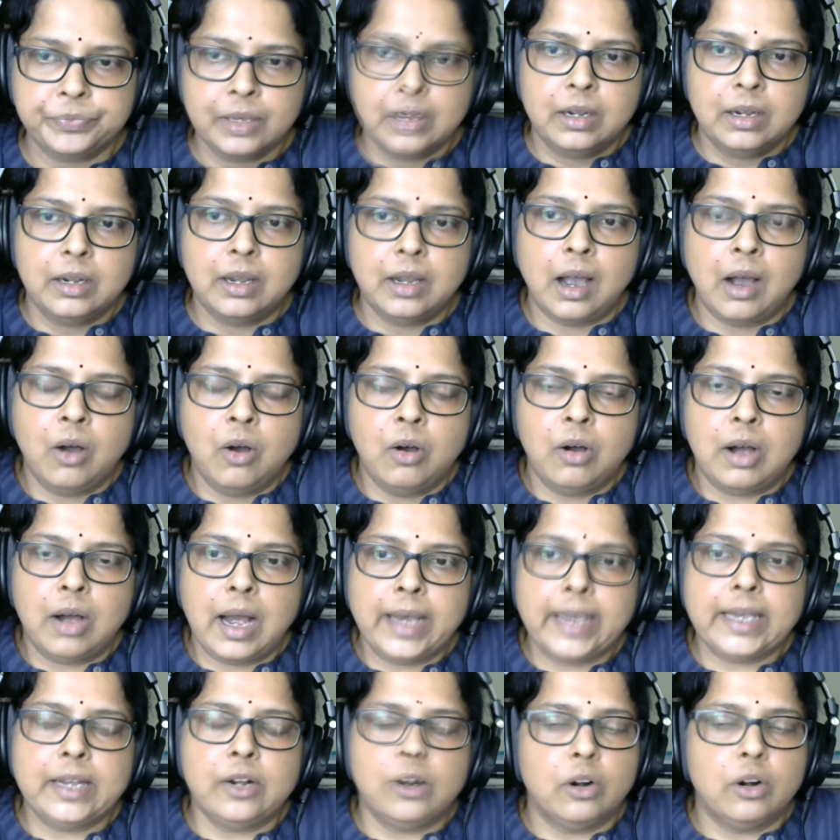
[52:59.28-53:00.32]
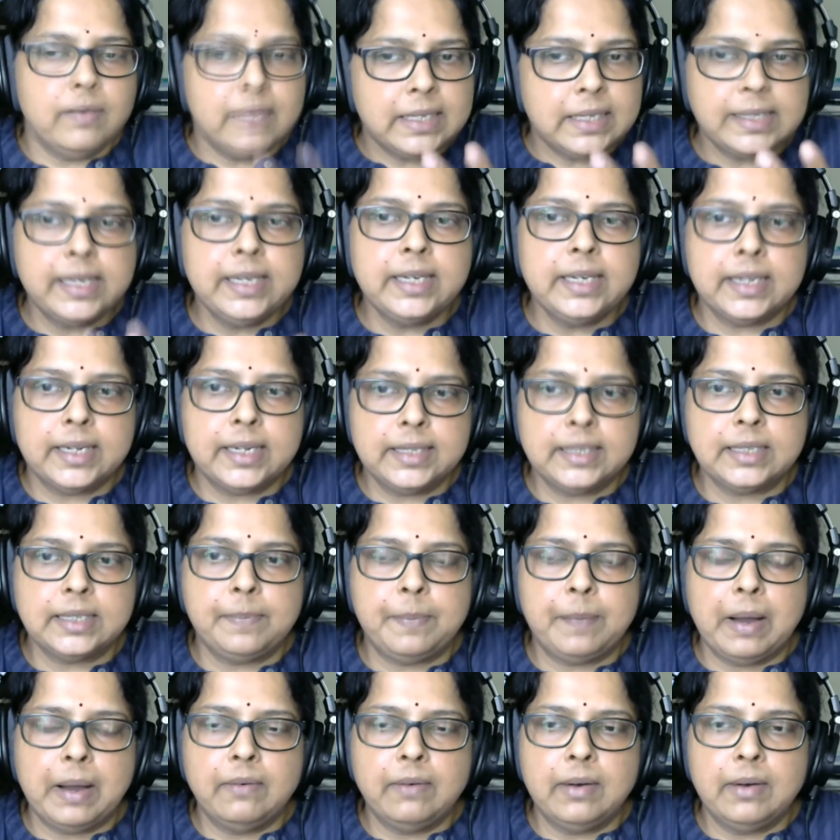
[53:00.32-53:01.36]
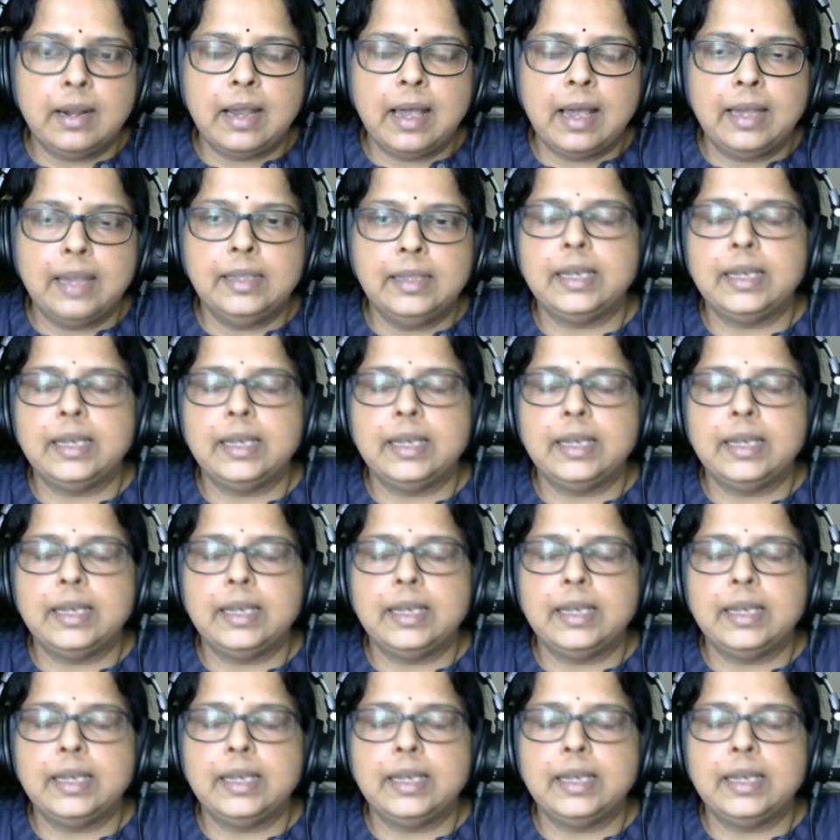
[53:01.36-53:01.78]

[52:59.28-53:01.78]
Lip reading: Now, I can always increase the power and the